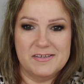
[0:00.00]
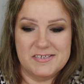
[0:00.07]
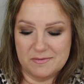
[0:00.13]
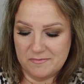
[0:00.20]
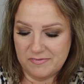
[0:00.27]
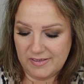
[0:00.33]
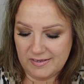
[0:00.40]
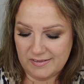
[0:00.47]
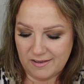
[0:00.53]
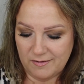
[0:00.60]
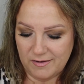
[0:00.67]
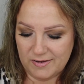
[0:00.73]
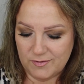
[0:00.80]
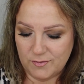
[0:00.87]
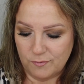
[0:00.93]
something that
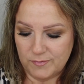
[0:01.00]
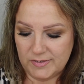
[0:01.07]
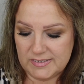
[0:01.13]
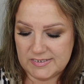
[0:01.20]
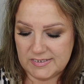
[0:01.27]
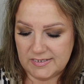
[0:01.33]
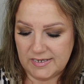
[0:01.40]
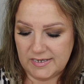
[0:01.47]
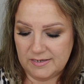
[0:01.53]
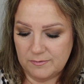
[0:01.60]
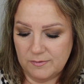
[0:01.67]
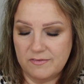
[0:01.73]
I got recently.